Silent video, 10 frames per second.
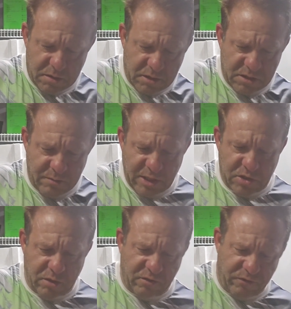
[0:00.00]
Just make
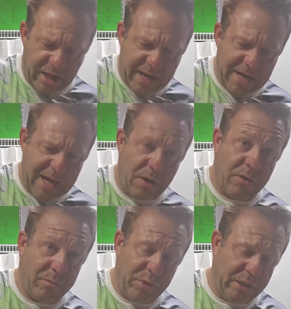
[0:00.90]
sure it's flattened out
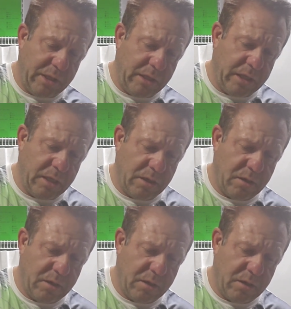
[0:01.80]
completely.